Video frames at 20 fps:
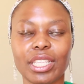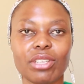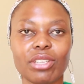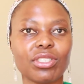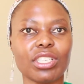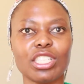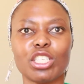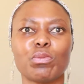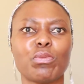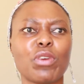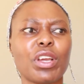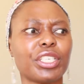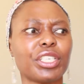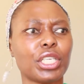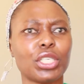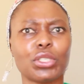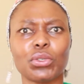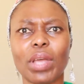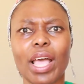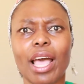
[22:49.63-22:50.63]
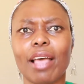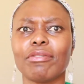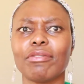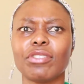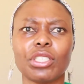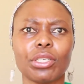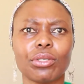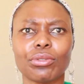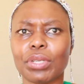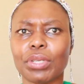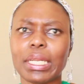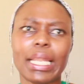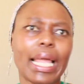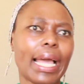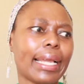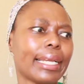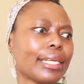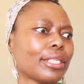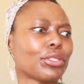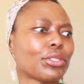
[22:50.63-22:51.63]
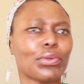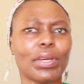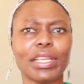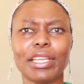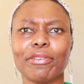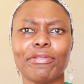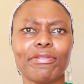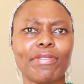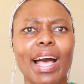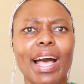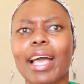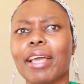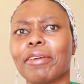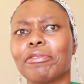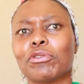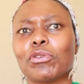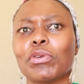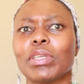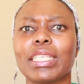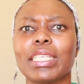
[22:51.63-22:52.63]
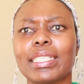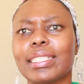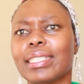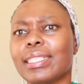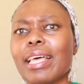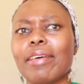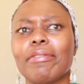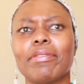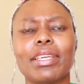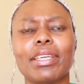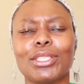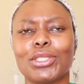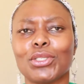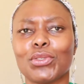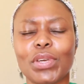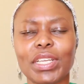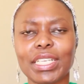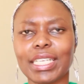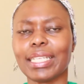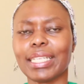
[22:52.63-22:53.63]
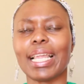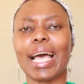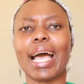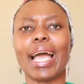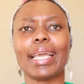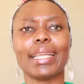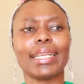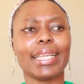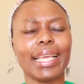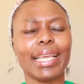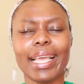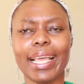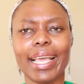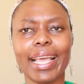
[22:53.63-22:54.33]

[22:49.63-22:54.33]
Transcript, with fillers: there's this pressure to have children like 25, 27, 29.